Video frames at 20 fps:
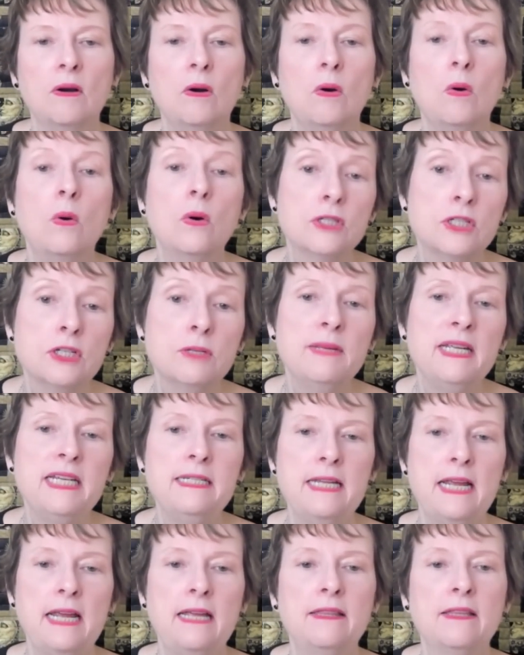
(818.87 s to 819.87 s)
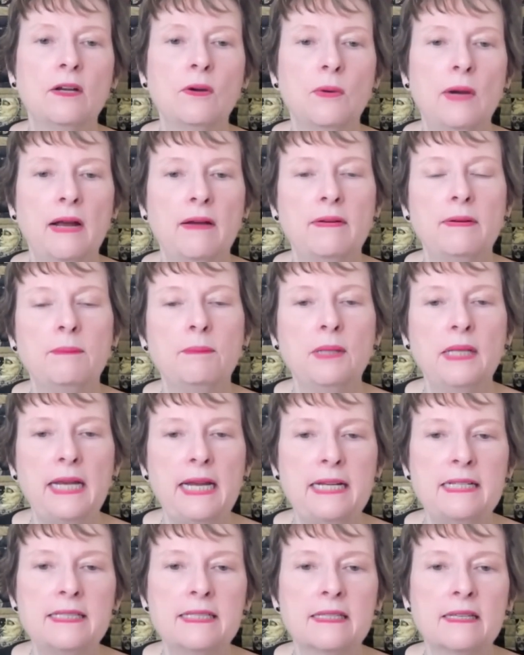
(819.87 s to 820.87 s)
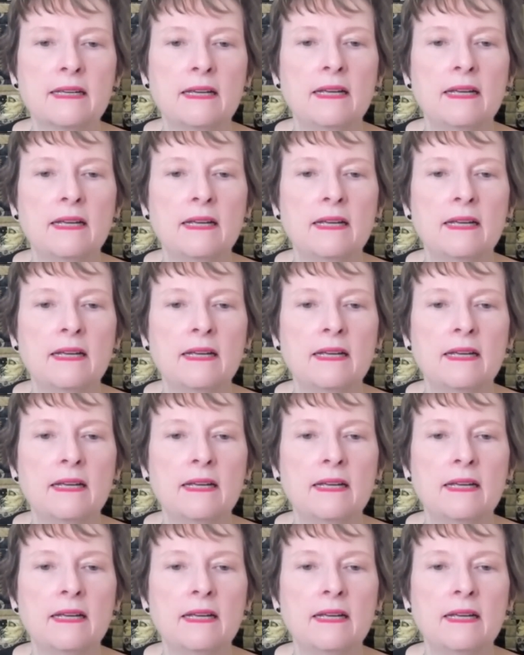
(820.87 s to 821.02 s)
or to maintain the crown in place.